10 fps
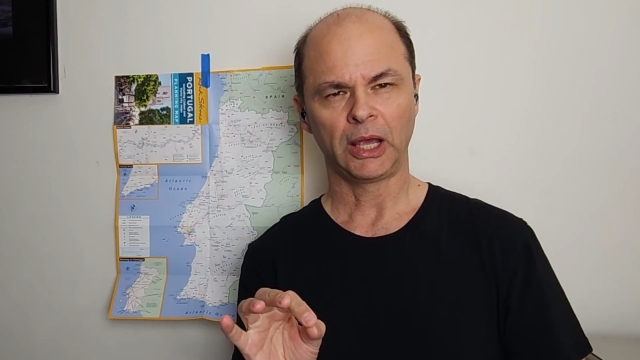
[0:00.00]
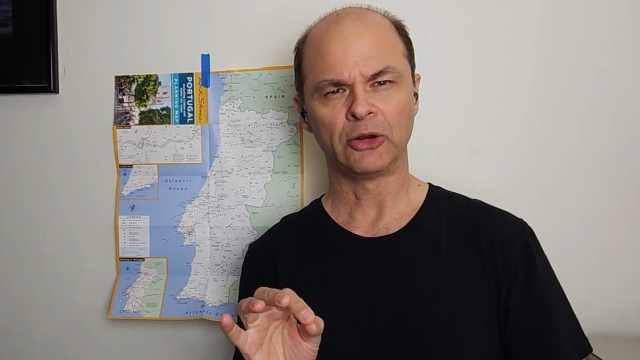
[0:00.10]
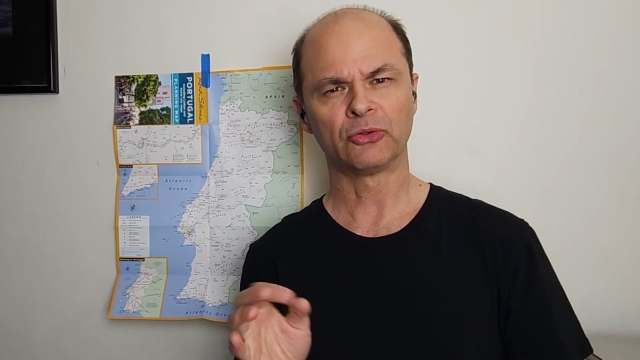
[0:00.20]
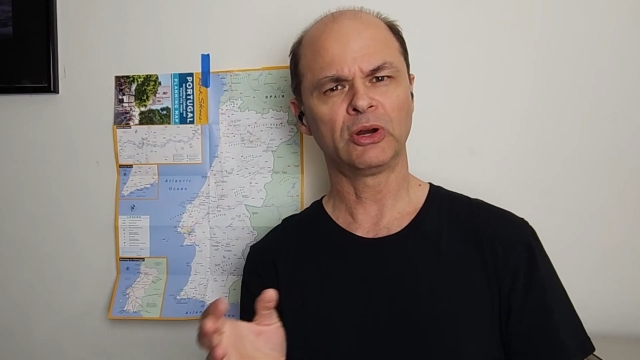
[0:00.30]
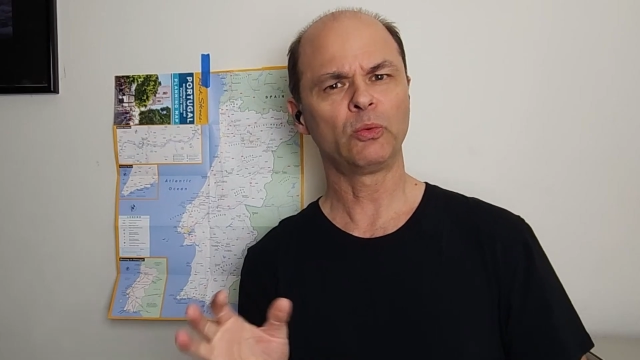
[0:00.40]

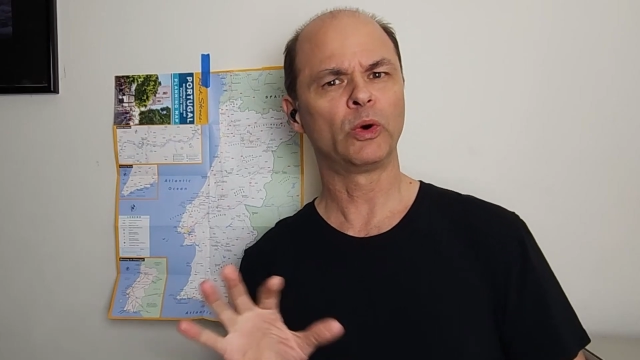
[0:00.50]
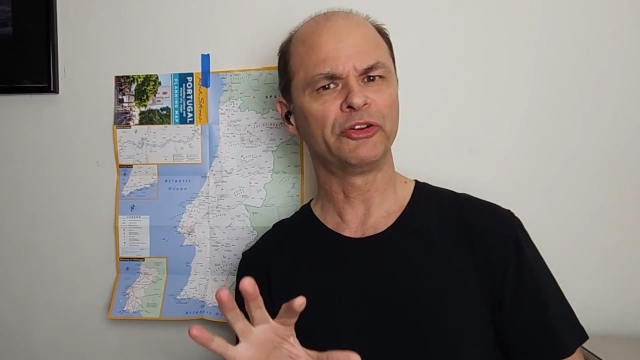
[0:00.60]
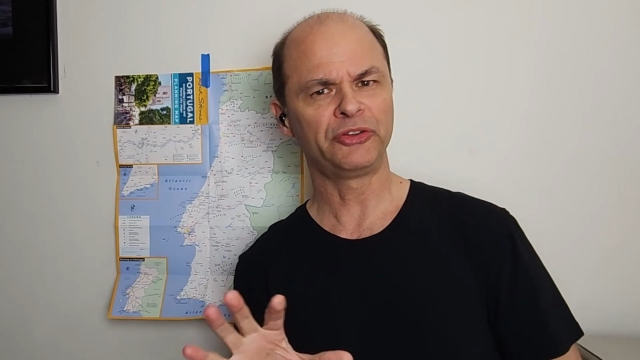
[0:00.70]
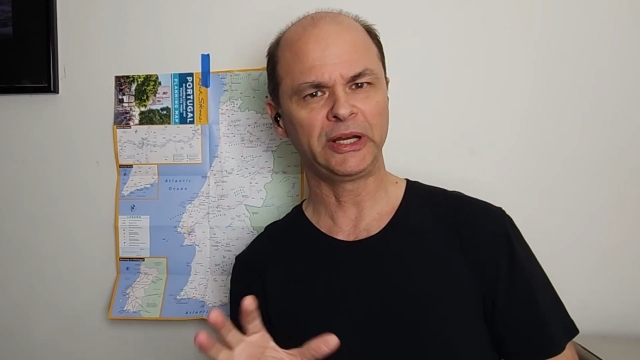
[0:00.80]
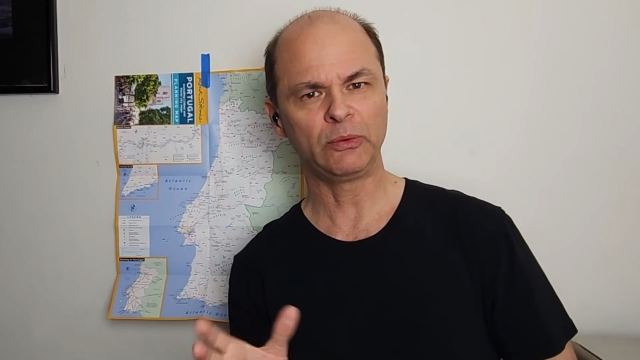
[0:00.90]
And there's only
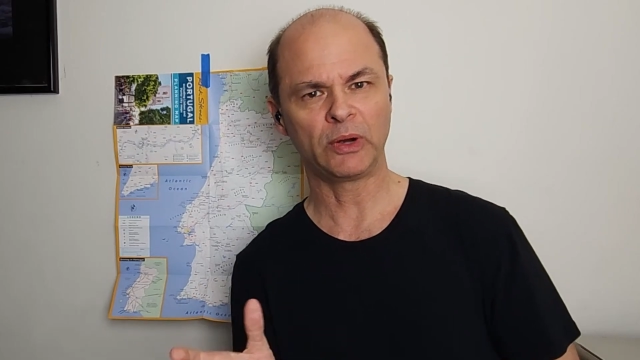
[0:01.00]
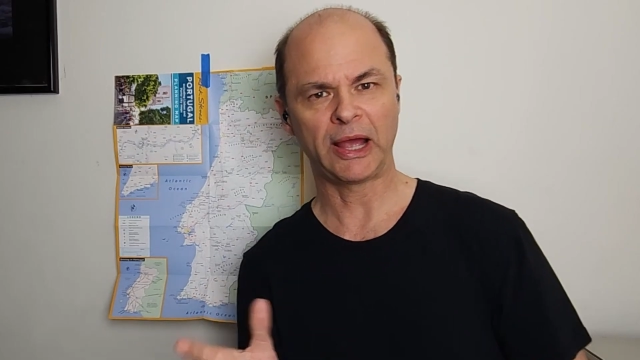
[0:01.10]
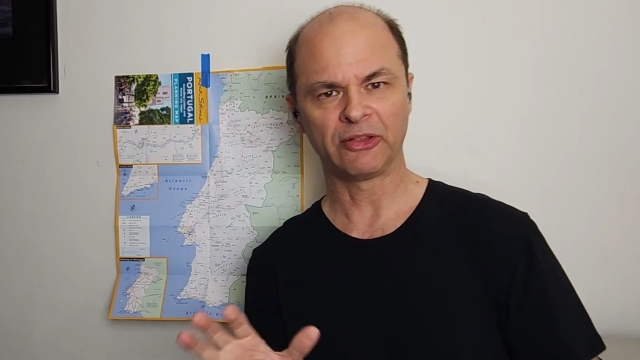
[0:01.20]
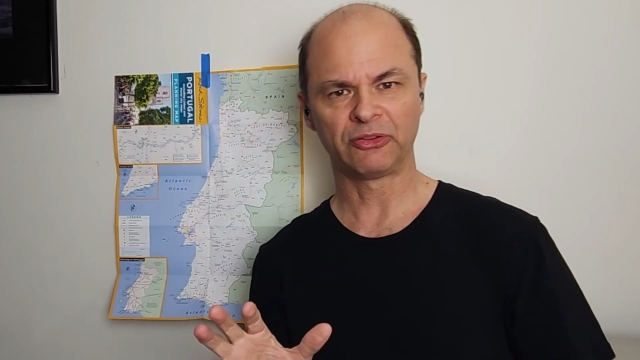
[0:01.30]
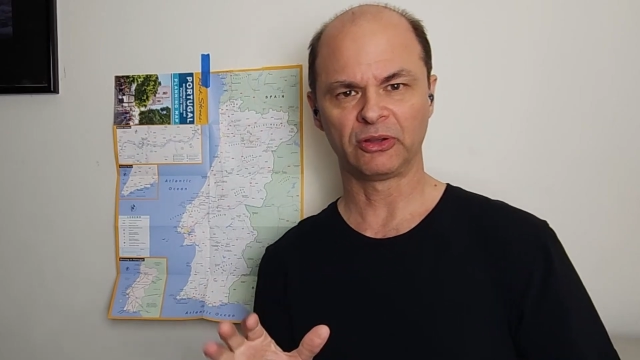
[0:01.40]
one city where
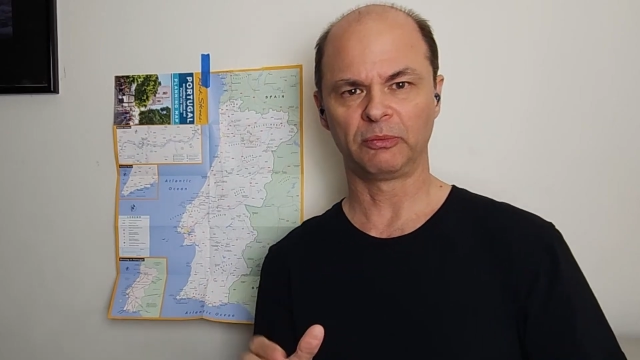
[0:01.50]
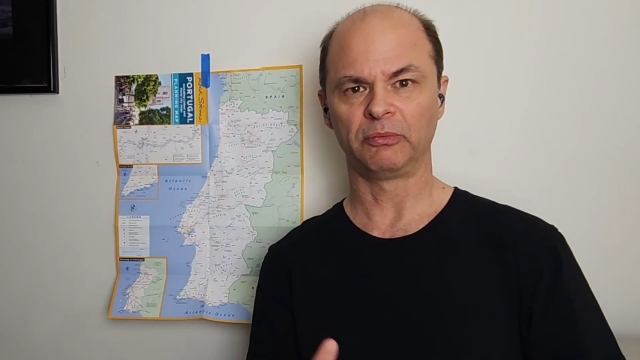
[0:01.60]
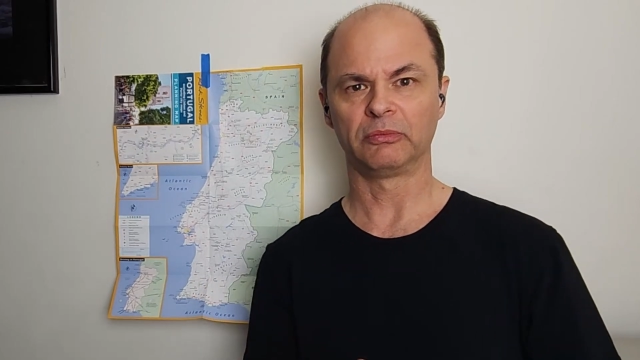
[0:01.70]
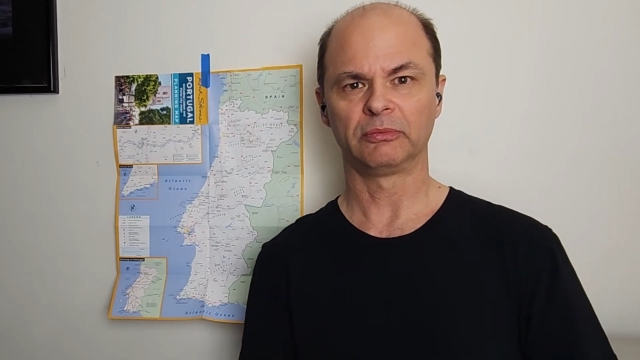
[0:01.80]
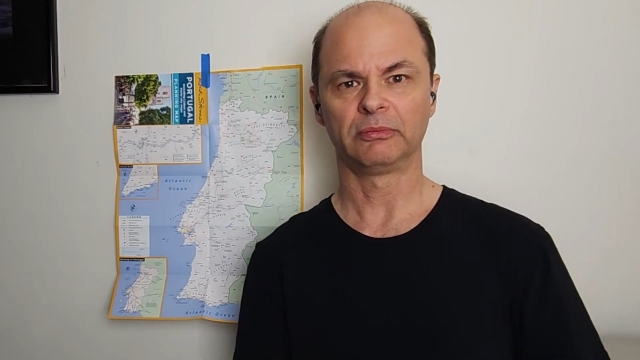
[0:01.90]
I had
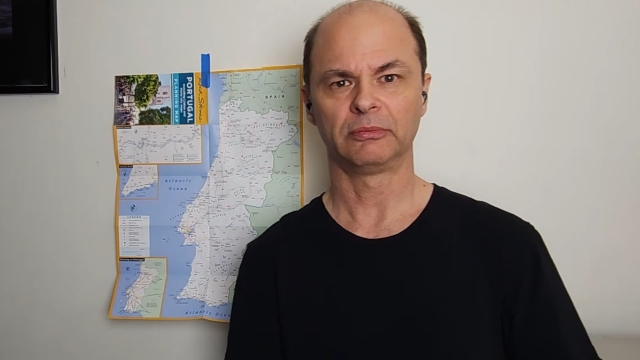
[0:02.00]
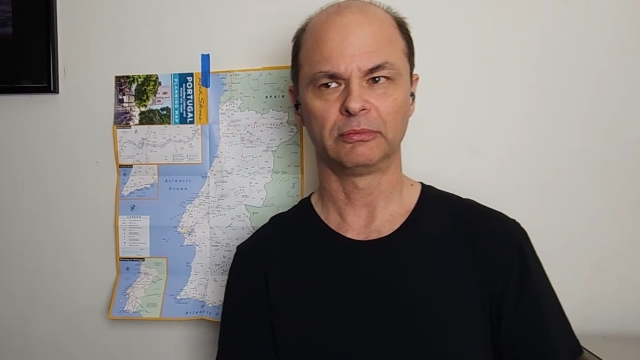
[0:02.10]
some